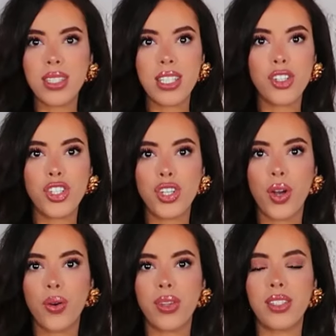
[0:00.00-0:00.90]
see a
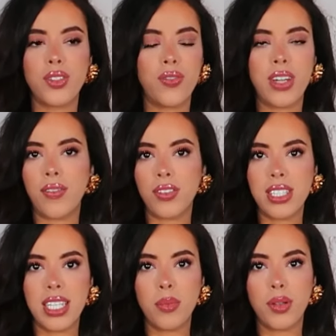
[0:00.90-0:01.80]
show that you've never
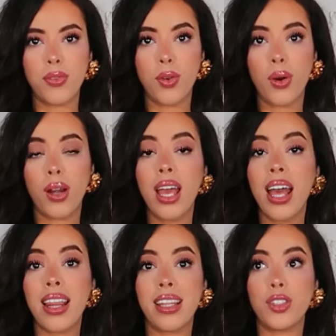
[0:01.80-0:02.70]
seen before,
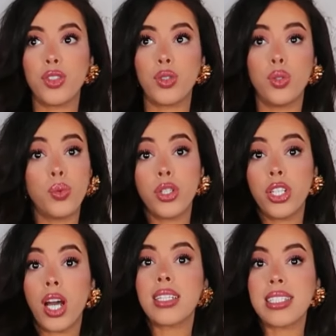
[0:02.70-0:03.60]
that you
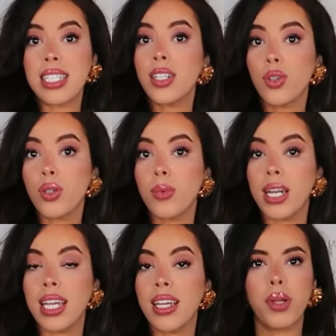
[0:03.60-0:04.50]
would not see
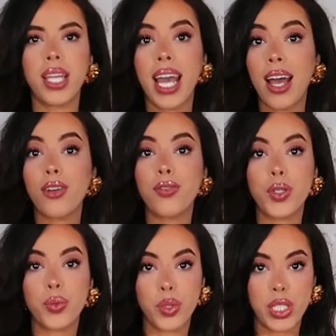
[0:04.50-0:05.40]
normally. Break out of
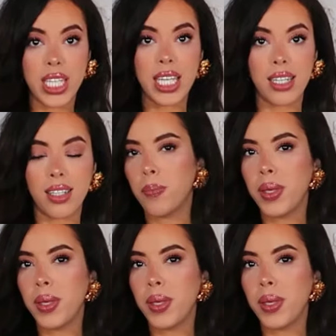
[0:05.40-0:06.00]
your routine.